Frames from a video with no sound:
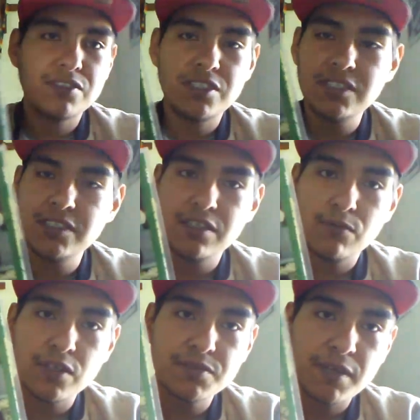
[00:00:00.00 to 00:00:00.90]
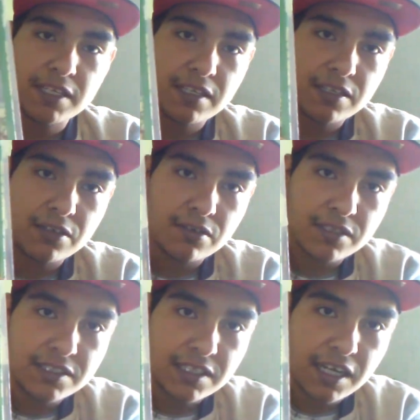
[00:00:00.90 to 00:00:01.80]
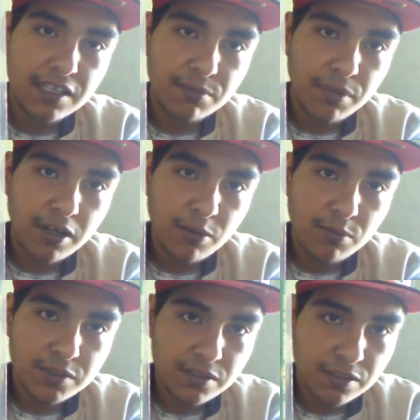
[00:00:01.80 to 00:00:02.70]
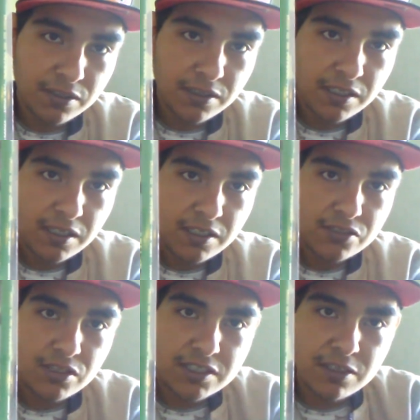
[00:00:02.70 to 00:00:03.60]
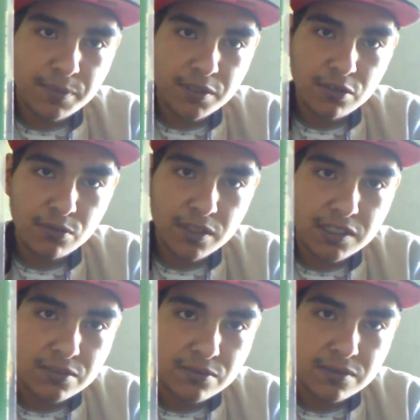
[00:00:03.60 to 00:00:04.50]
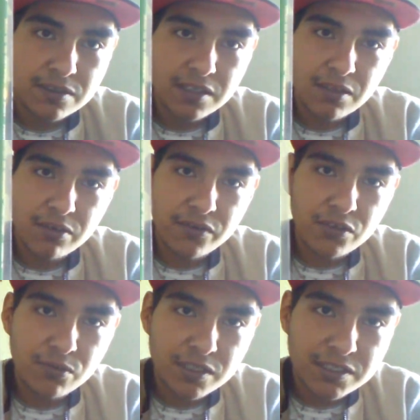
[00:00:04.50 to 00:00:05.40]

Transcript: how cheesy it was back then. This guy in the bottom was dressed up in a gorilla suit. I don't know if you could really